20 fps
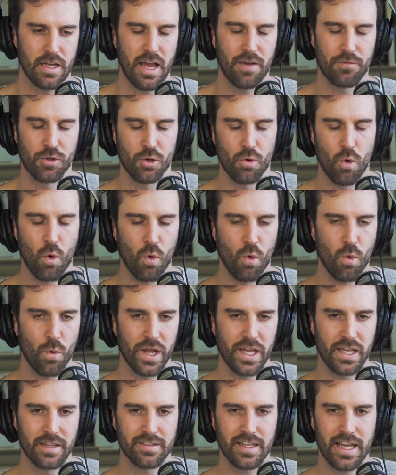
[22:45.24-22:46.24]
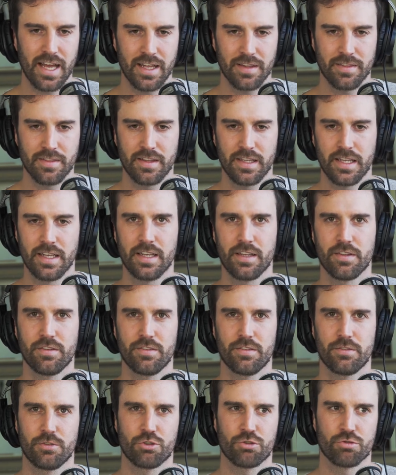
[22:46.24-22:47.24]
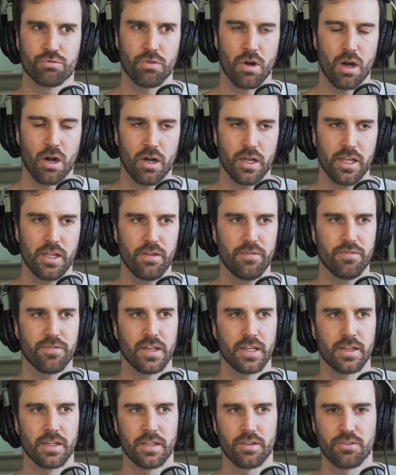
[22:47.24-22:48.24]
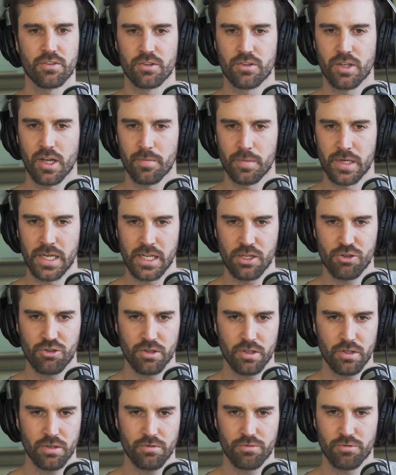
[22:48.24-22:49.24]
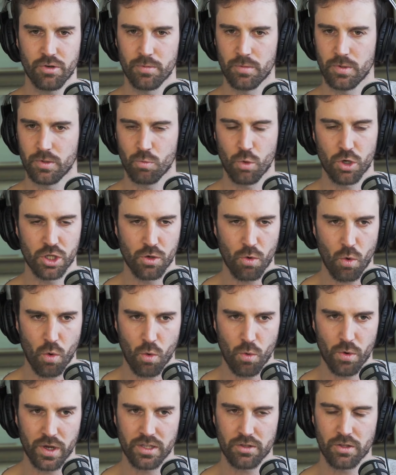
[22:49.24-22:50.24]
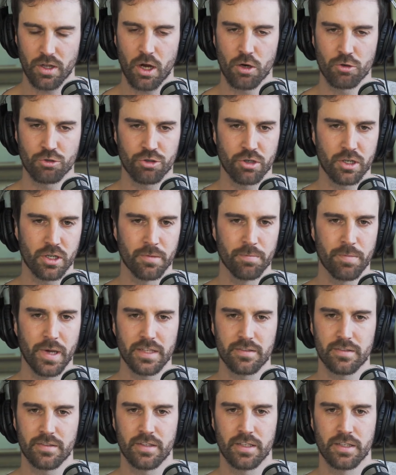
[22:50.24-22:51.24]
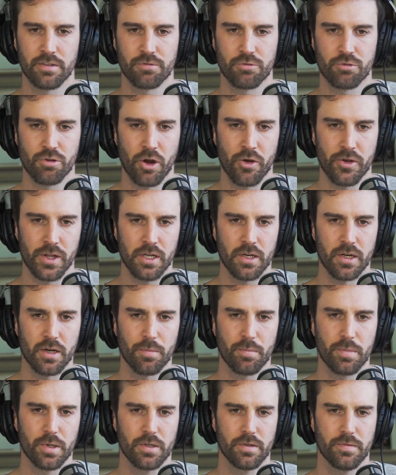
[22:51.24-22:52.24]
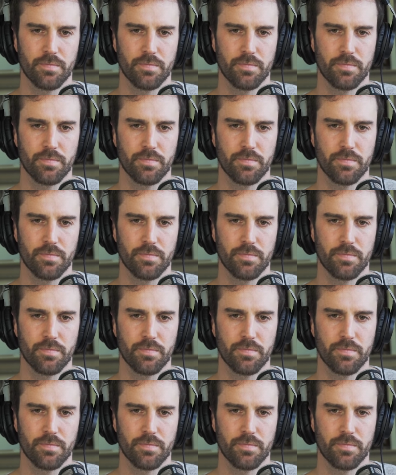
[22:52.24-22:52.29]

Have you always had this drive and this determination? From were you always ultra competitive growing up?